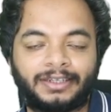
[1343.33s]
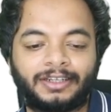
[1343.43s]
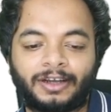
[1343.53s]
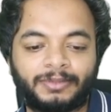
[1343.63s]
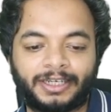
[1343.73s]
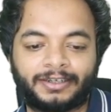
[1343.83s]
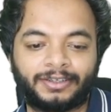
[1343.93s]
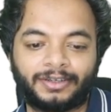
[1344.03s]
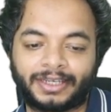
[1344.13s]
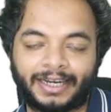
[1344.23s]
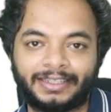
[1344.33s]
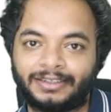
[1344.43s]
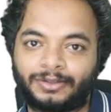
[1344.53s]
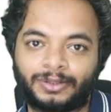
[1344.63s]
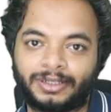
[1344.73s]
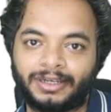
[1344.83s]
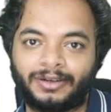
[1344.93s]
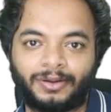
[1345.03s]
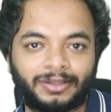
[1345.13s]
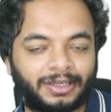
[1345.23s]
in the denominator you are getting the
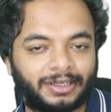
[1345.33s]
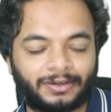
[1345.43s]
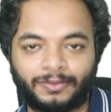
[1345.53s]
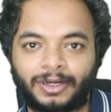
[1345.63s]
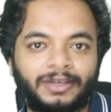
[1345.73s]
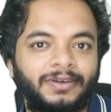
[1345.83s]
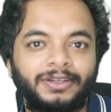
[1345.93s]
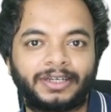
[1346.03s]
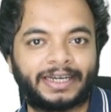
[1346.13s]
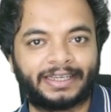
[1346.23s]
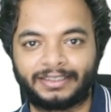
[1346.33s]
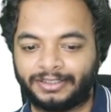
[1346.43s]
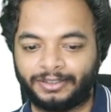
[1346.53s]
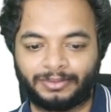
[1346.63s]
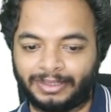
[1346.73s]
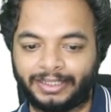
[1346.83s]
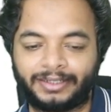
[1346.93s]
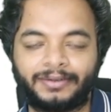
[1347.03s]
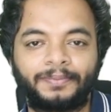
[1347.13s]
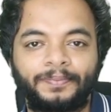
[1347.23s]
total whatever you are getting in the
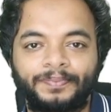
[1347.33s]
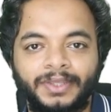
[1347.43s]
numerator.